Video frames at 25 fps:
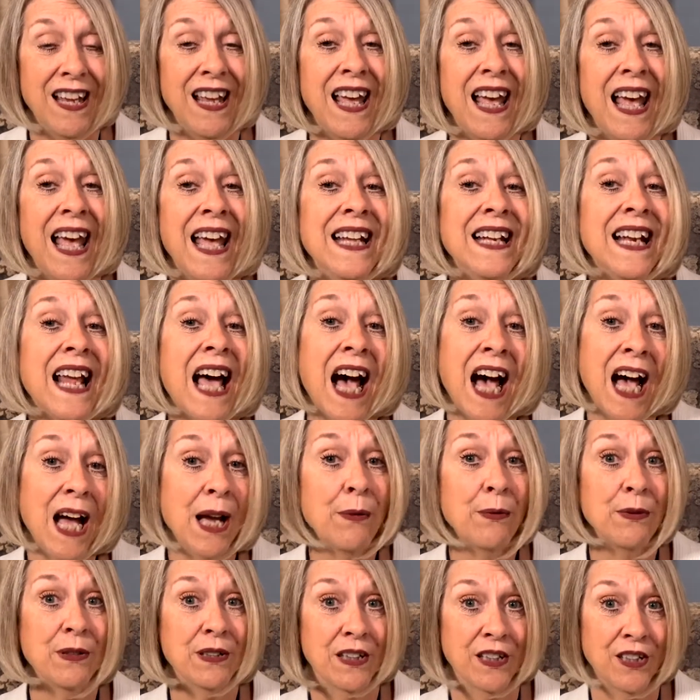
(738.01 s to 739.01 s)
and I
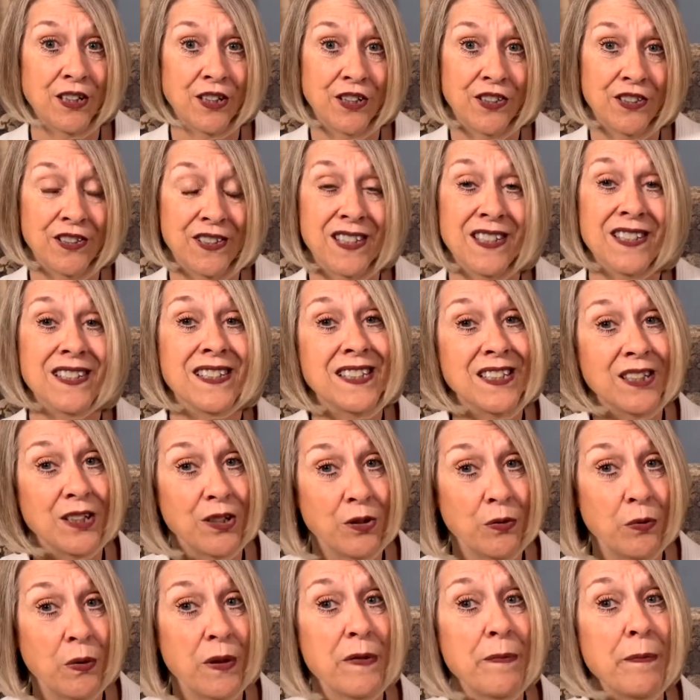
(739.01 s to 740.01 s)
would learn to deal
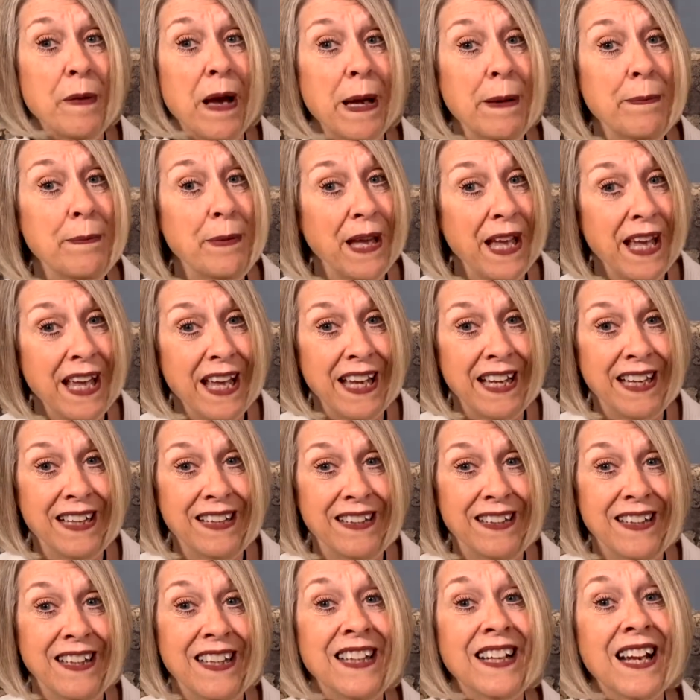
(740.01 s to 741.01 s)
with my pain
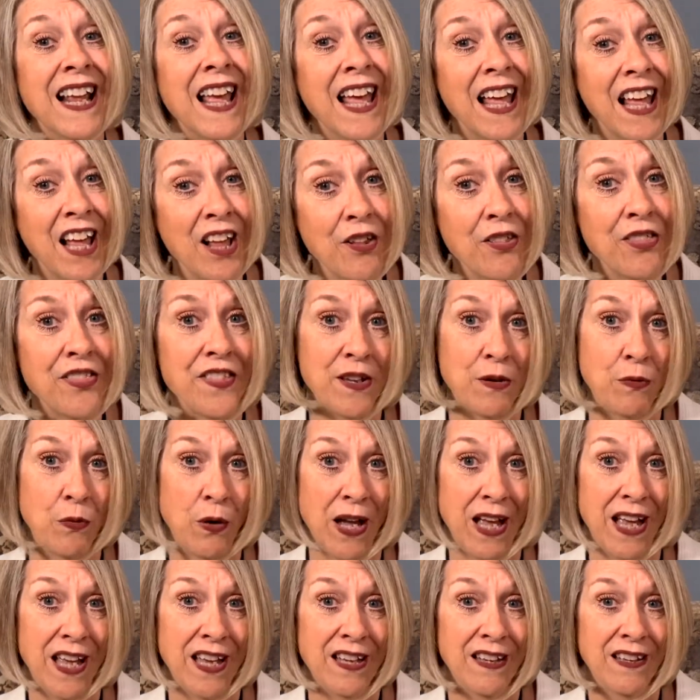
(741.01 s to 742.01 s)
in a healthy
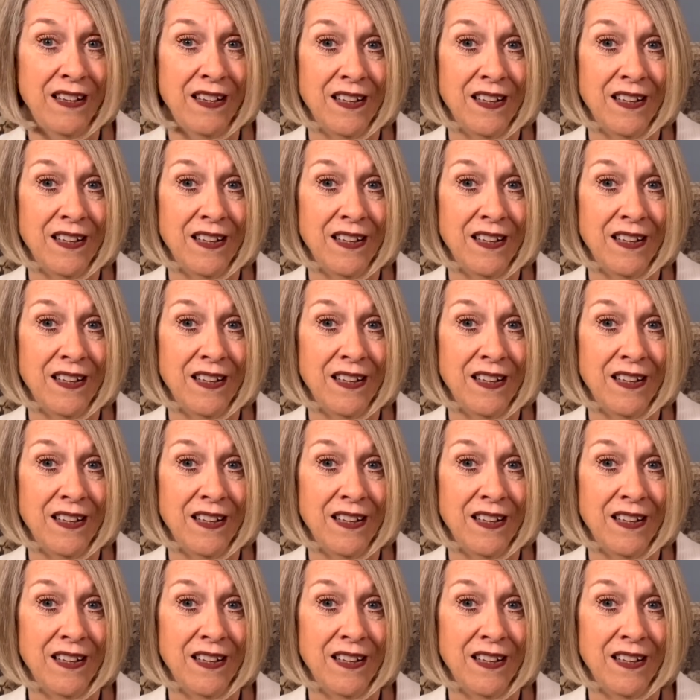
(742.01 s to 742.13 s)
way